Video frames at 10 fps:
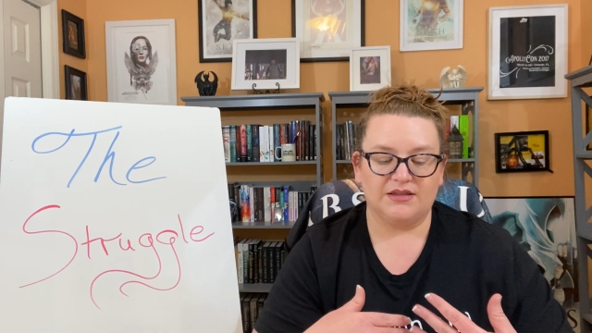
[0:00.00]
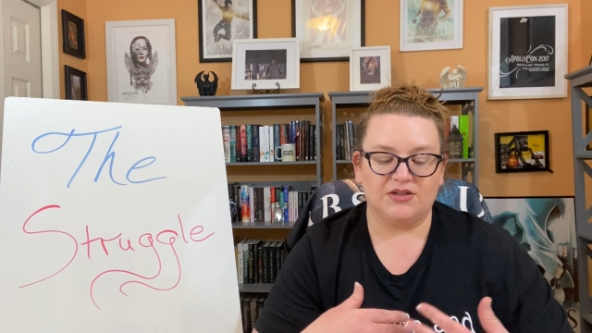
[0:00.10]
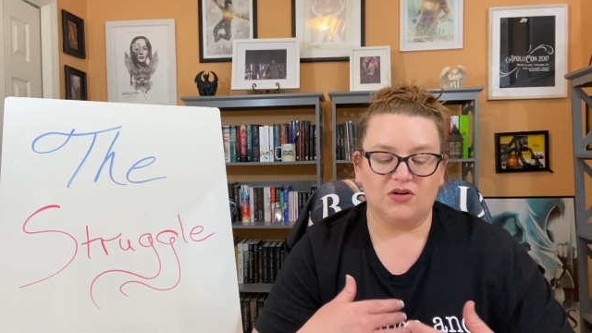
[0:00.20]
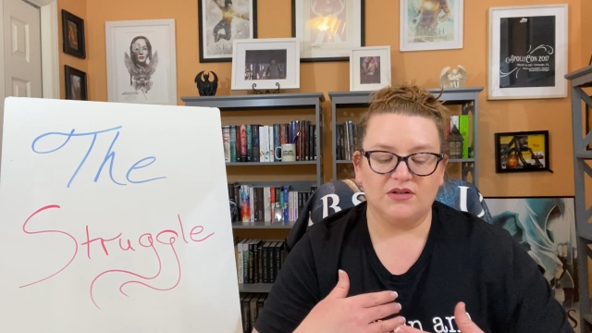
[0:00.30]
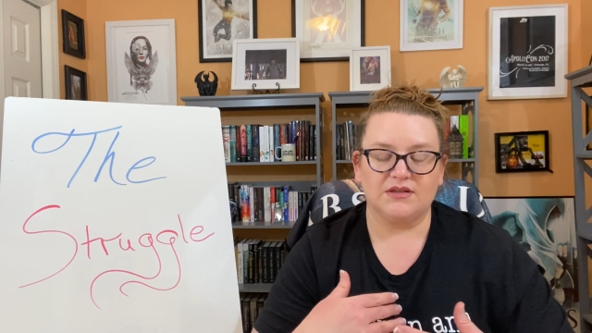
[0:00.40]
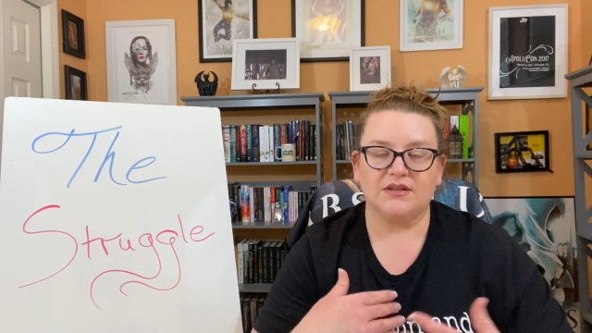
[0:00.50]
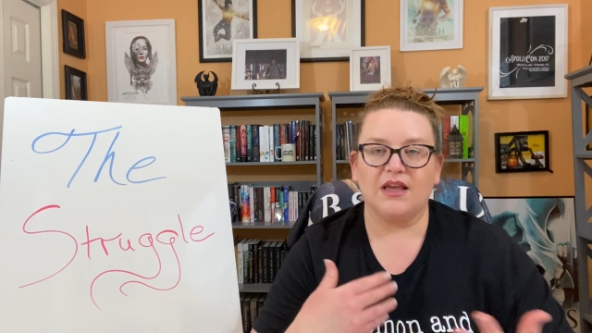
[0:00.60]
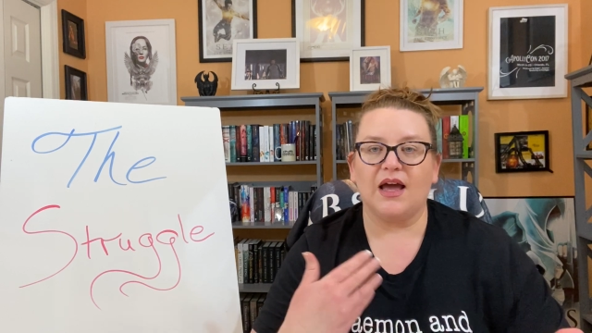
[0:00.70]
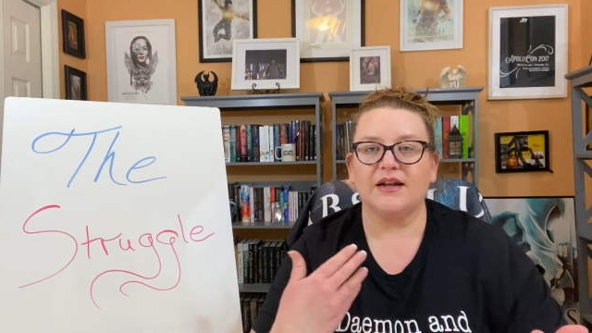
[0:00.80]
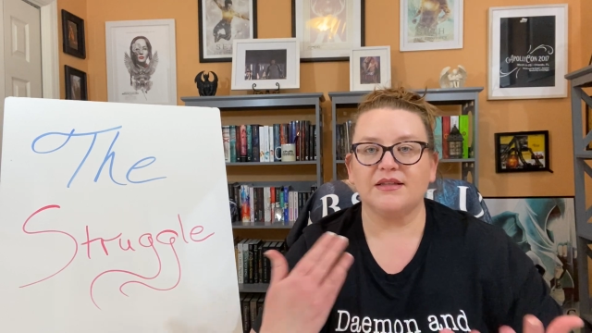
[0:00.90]

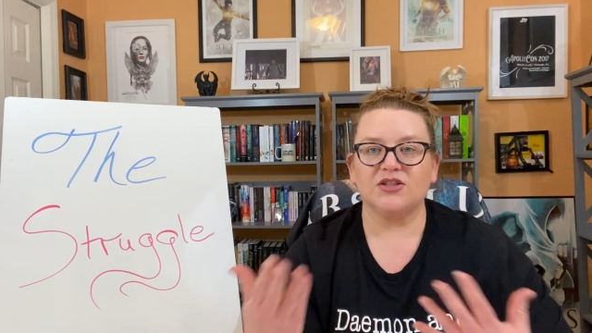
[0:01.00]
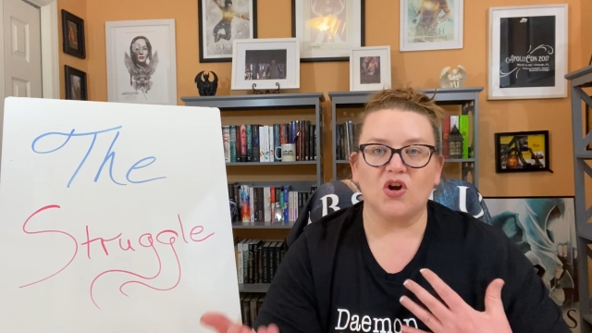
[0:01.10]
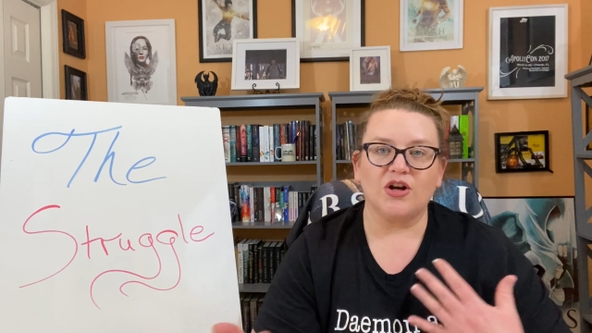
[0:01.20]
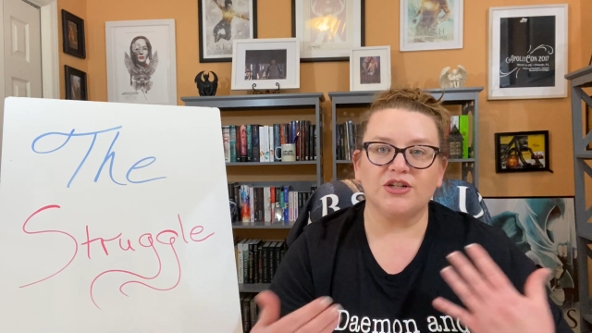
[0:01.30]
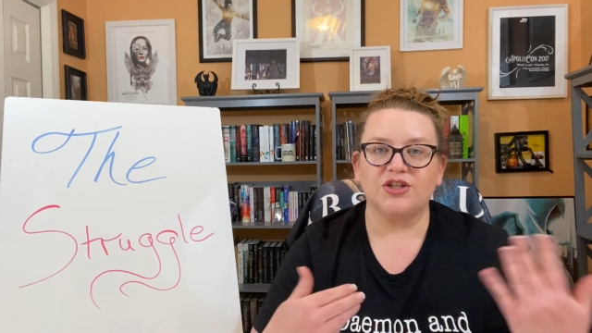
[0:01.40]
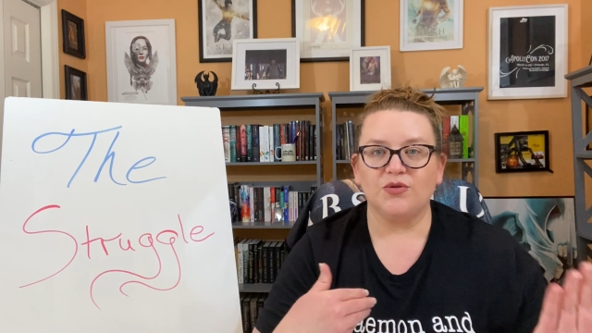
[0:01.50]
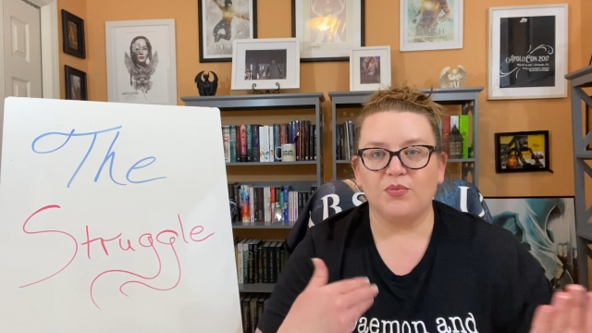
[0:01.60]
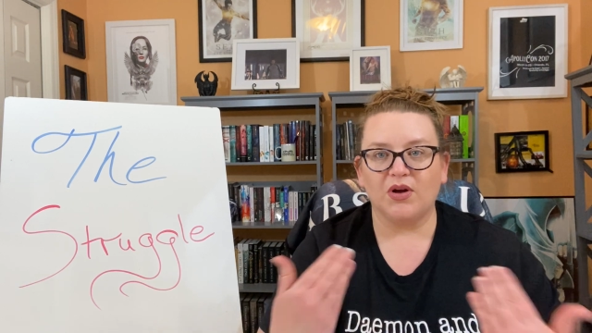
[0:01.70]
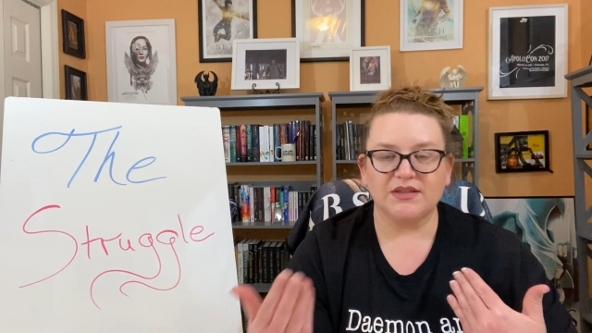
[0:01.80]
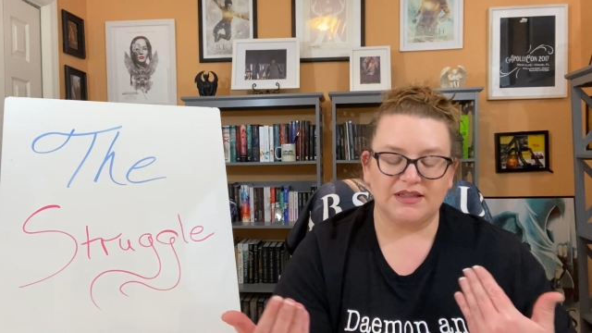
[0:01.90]
starting to
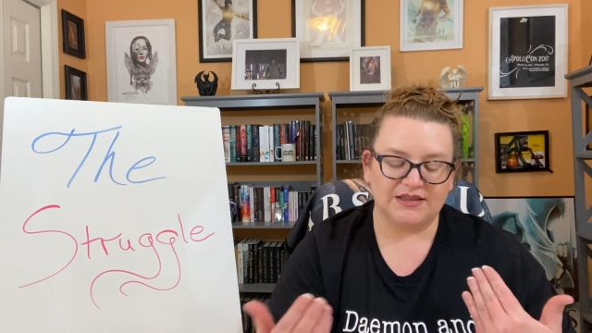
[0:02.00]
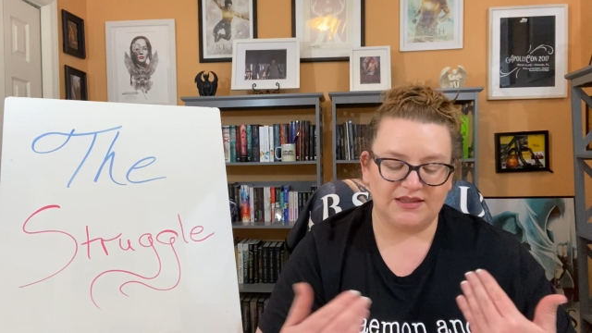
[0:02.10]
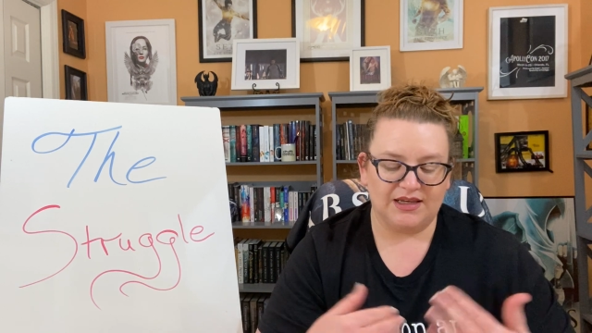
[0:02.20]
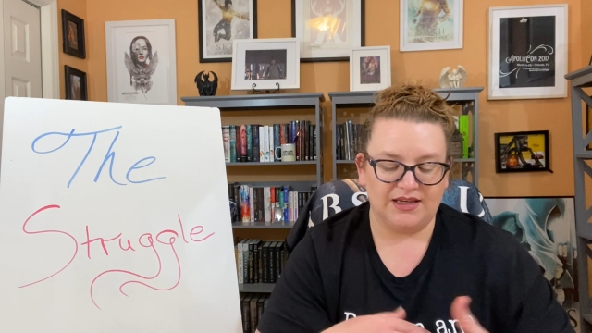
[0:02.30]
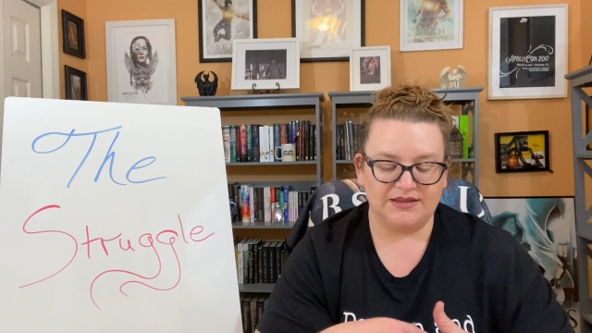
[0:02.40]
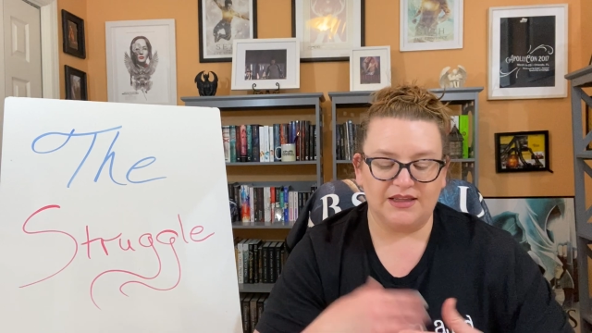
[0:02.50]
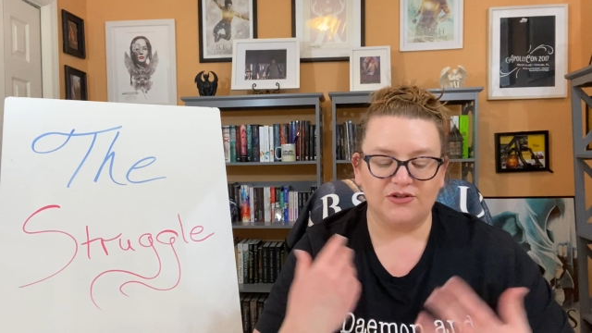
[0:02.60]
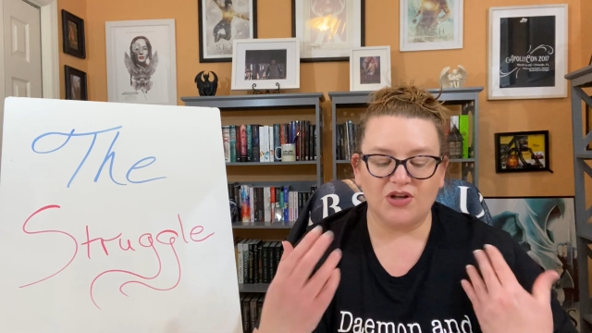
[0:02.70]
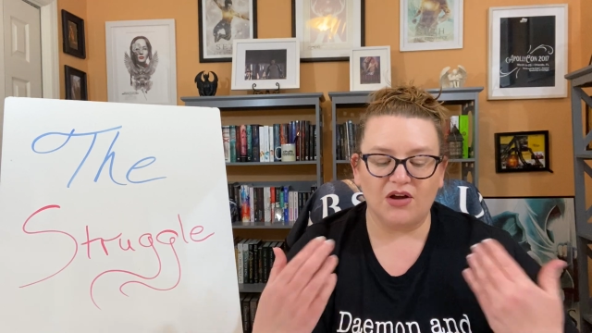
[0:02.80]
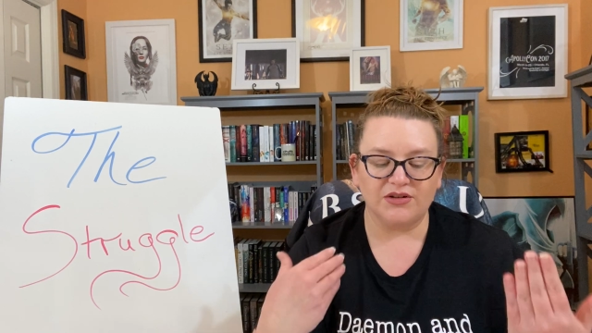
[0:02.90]
process things. Like
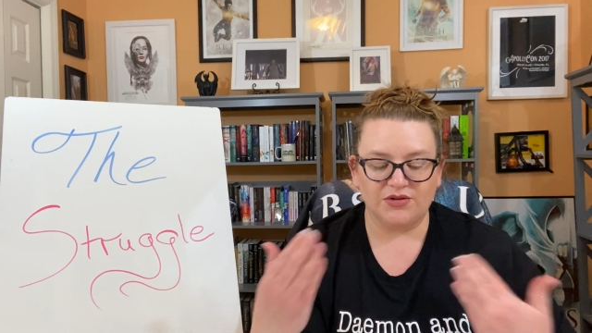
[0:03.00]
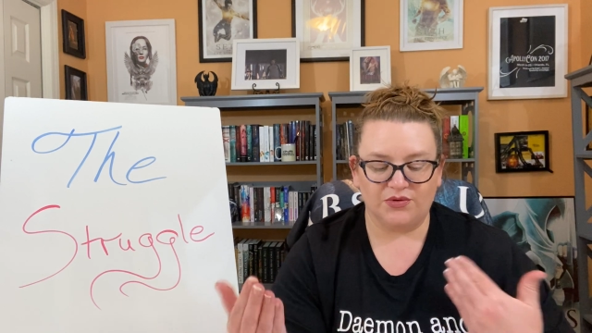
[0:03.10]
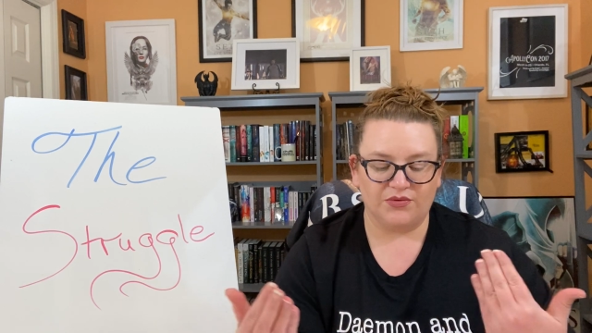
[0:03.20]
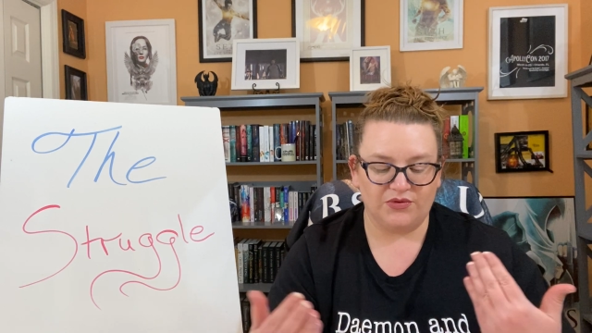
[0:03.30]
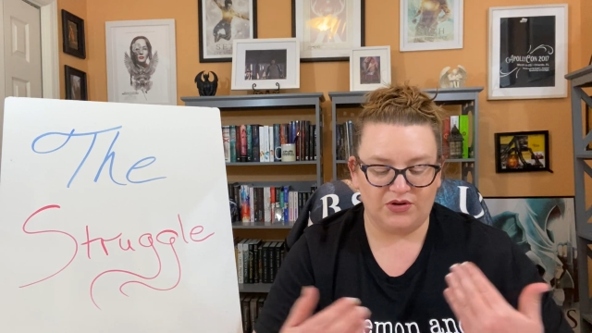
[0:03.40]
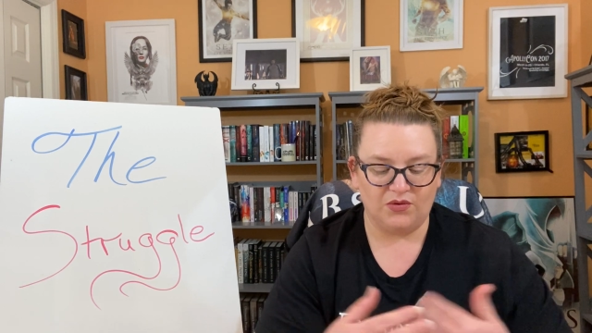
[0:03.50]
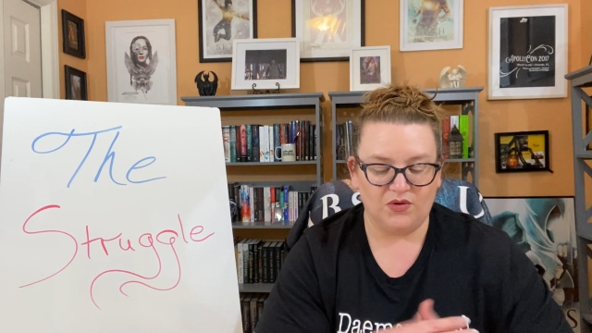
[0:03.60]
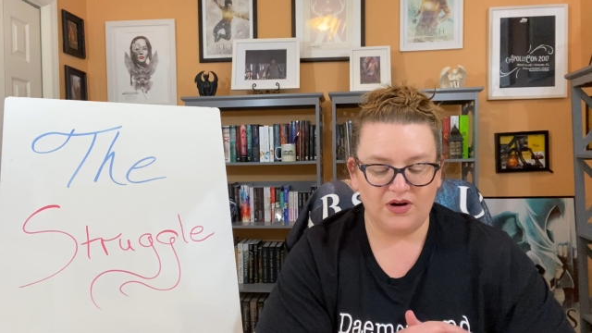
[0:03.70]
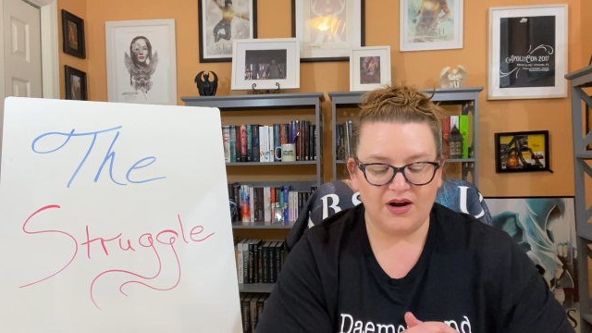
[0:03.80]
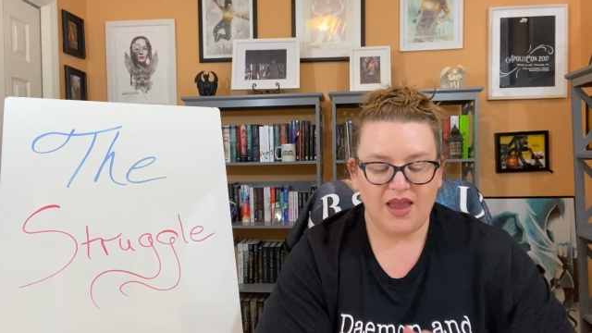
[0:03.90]
they're talking to her through the
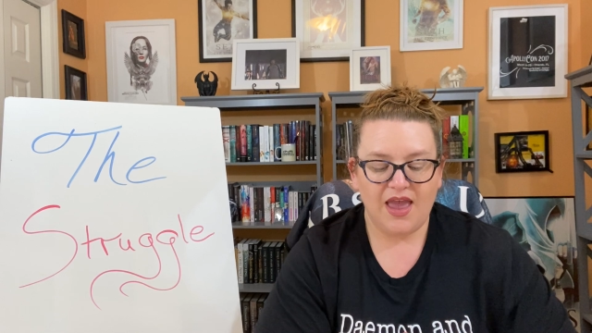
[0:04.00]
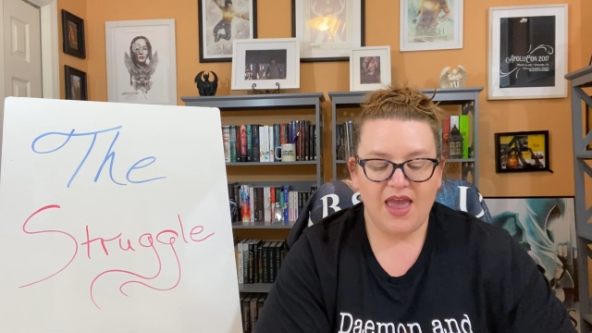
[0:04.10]
door.